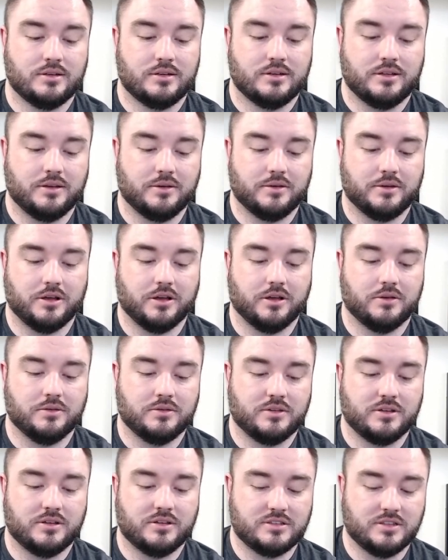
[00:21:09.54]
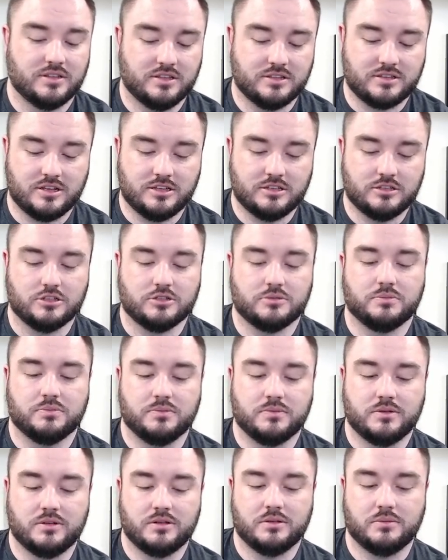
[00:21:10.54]
There we go. I said, this guy's just
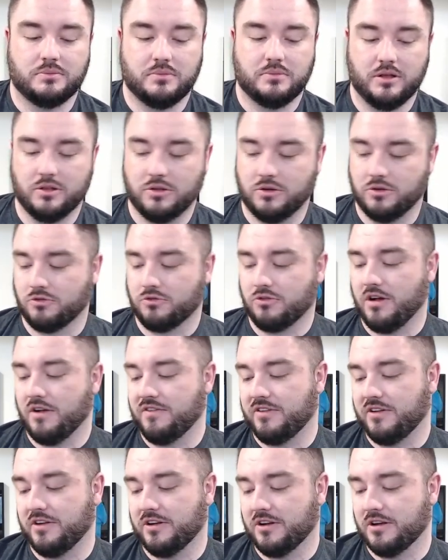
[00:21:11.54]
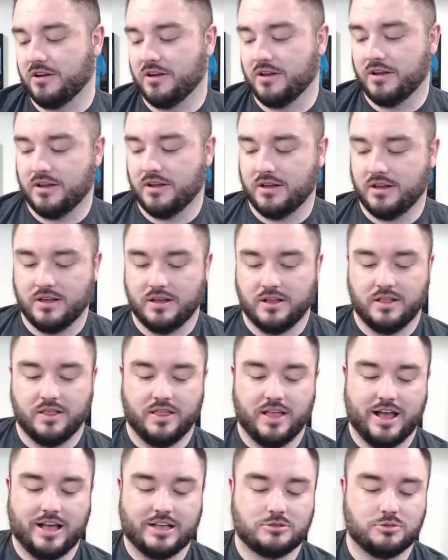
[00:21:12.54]
being a little rough here.
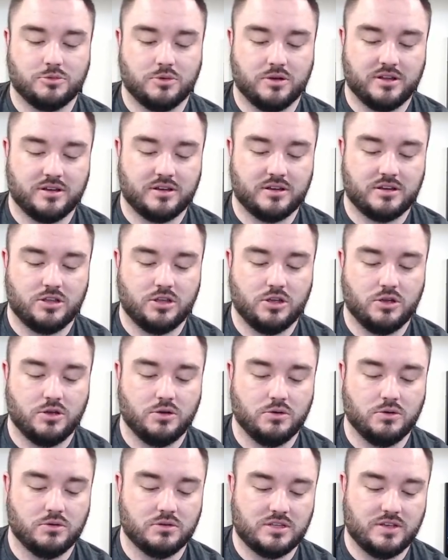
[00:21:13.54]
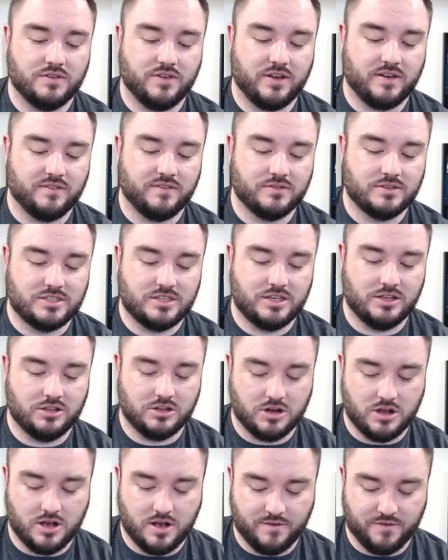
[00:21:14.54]
Last one to see if I can seal it
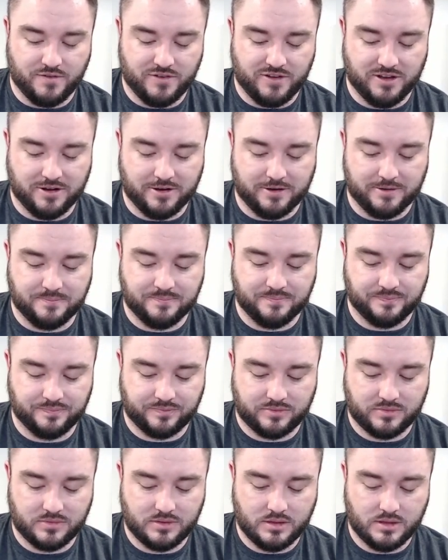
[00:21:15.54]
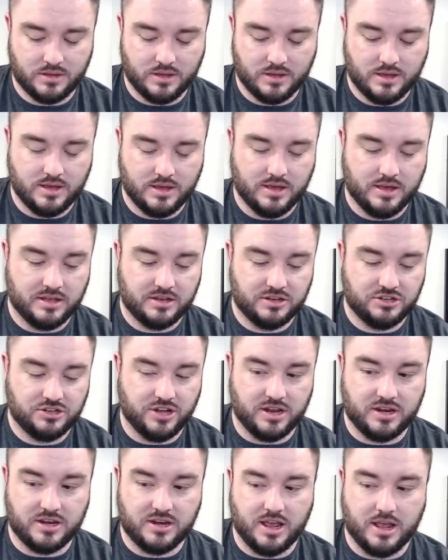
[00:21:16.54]
off here.
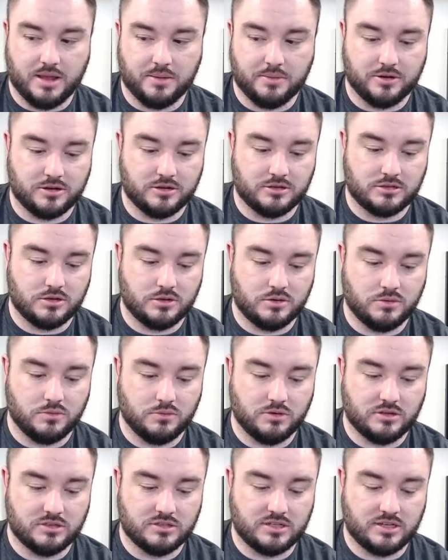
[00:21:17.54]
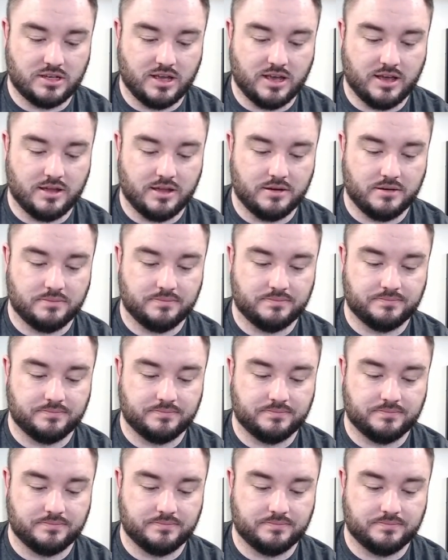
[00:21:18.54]
Jake Neighbours, once again.